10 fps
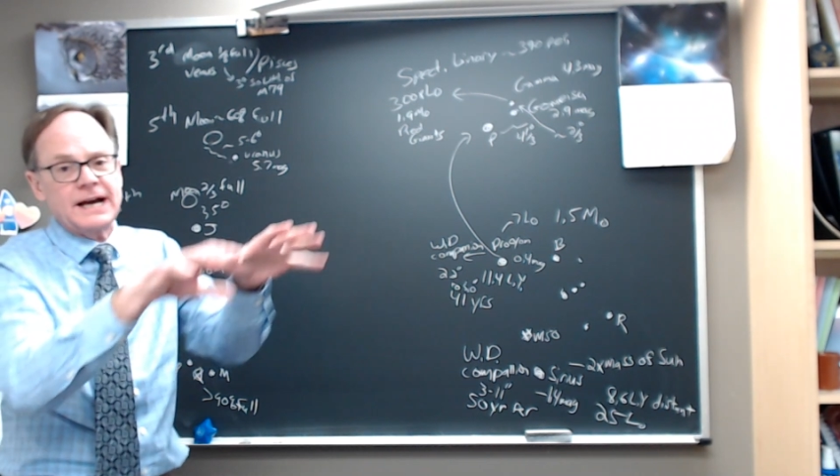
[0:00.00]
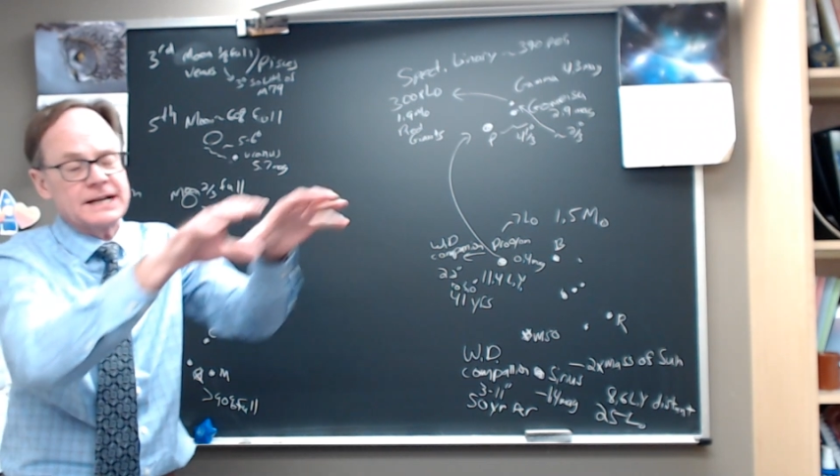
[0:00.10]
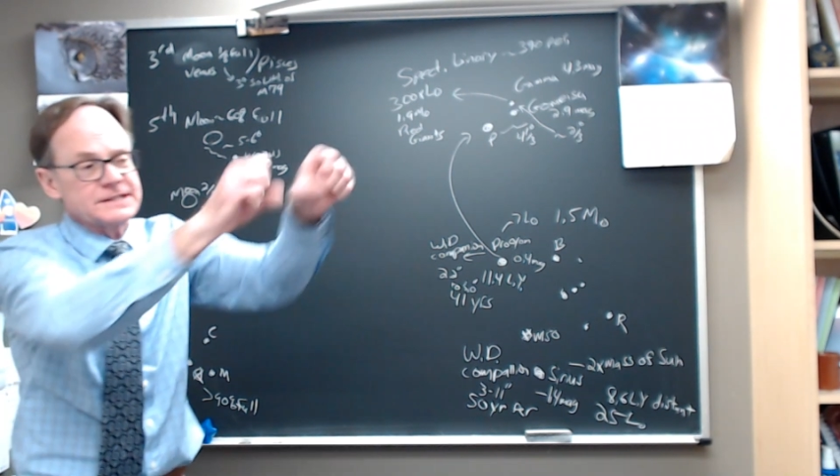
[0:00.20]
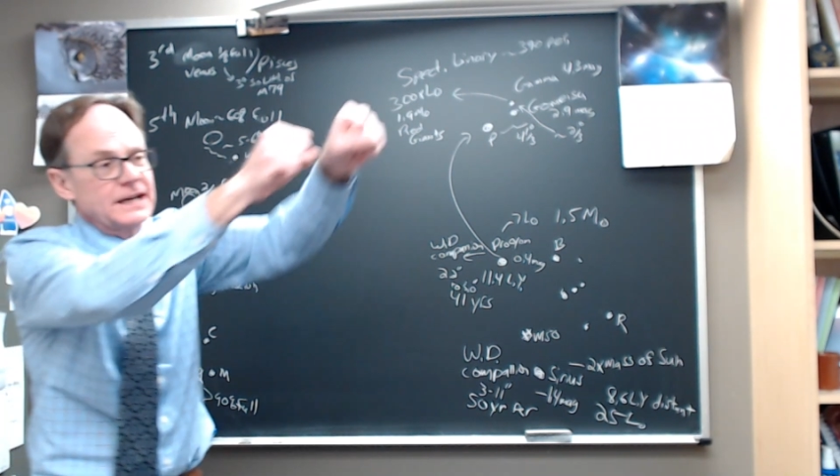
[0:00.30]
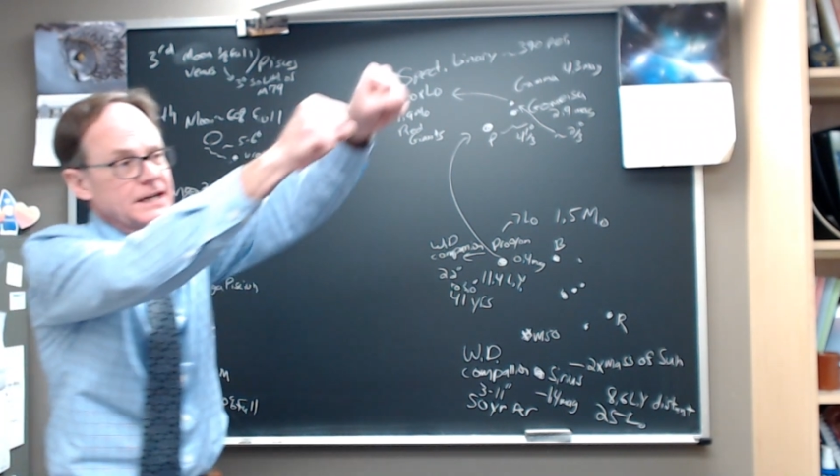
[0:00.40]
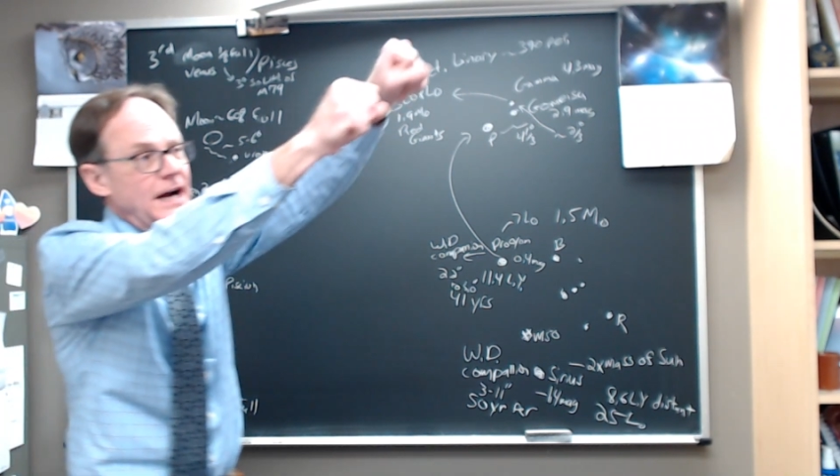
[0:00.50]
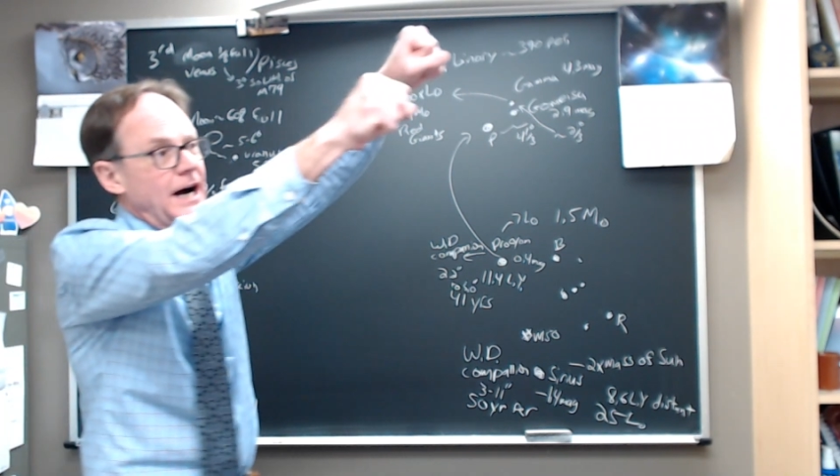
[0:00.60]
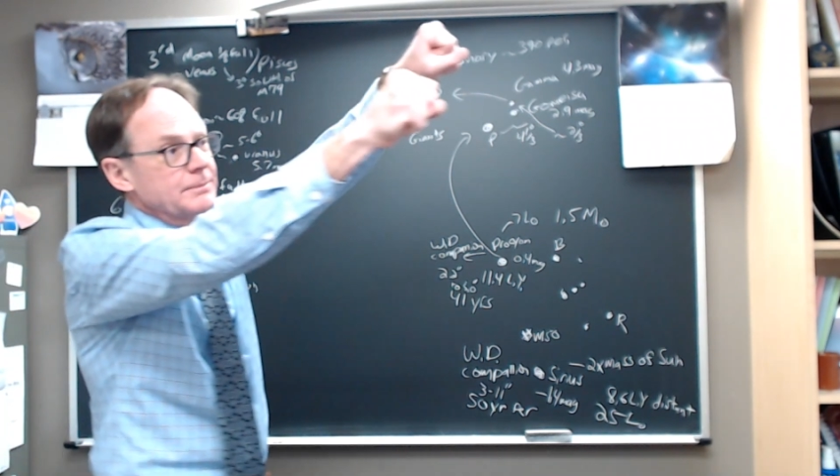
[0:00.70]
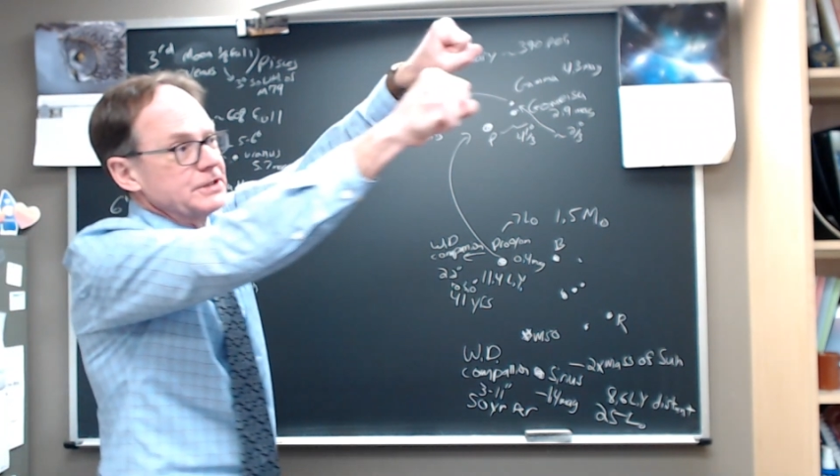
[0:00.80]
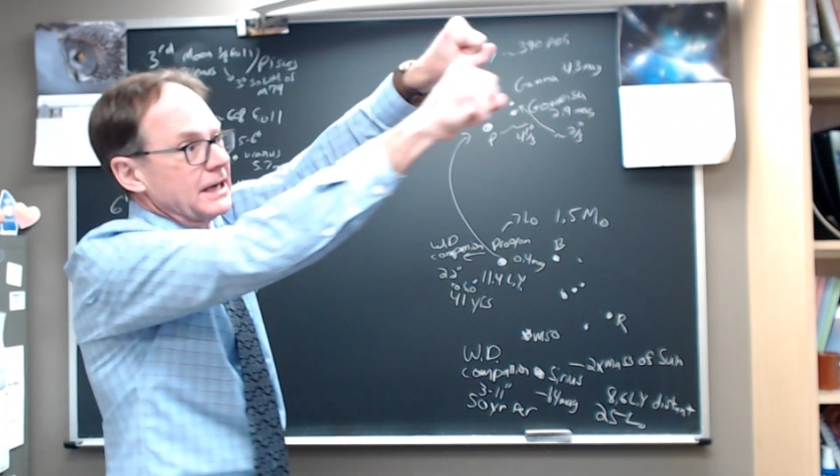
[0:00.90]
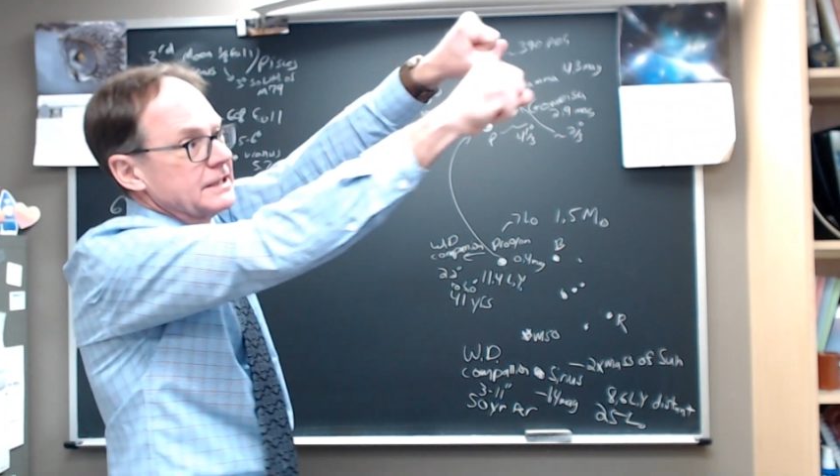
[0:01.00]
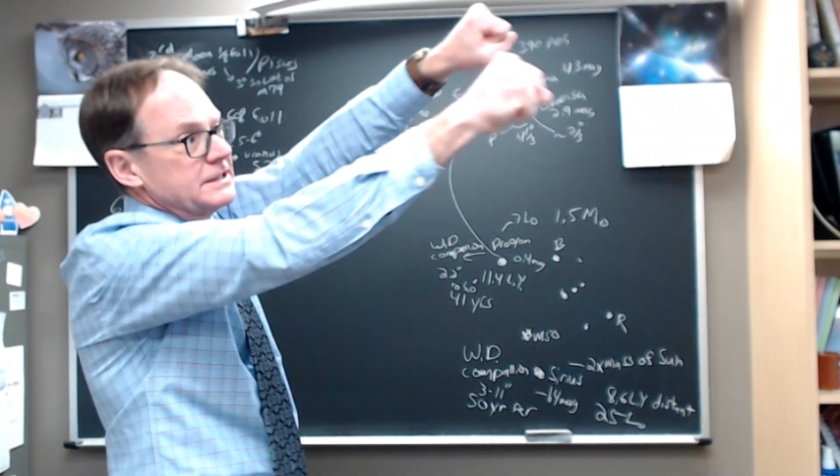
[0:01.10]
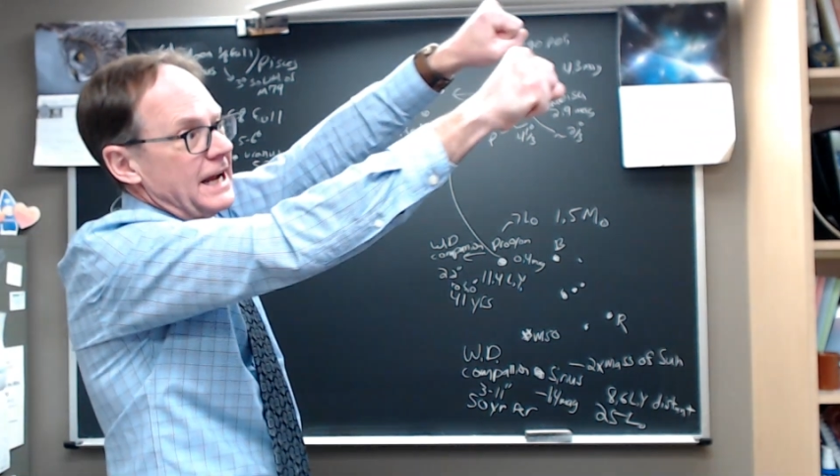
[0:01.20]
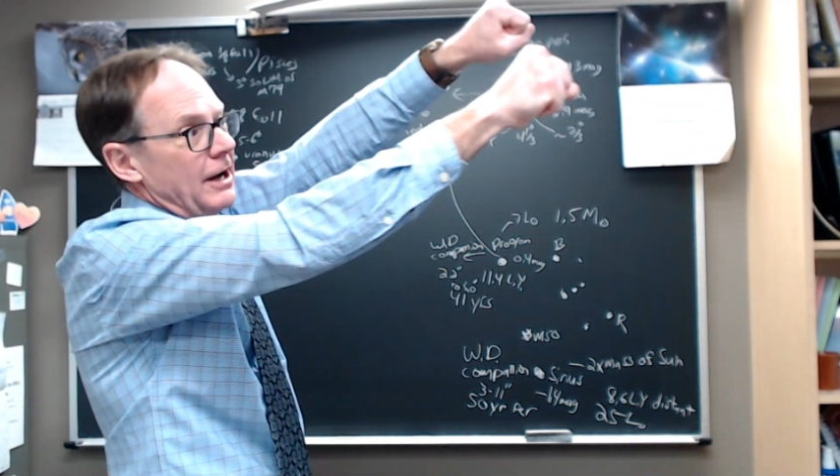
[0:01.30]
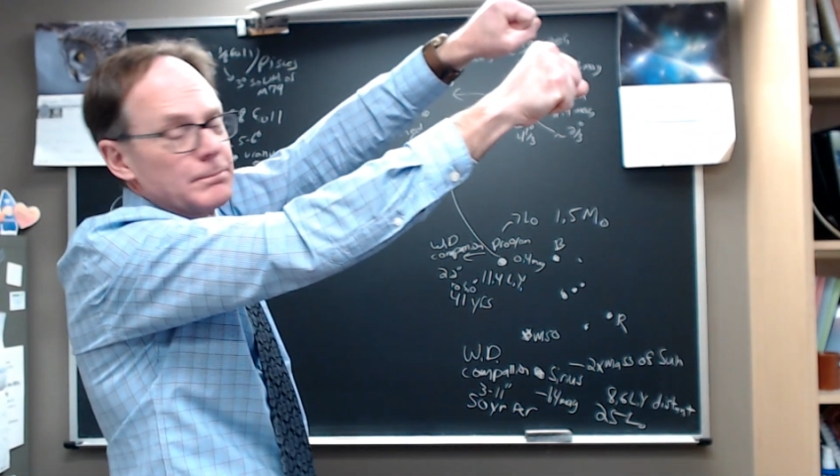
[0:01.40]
as an object down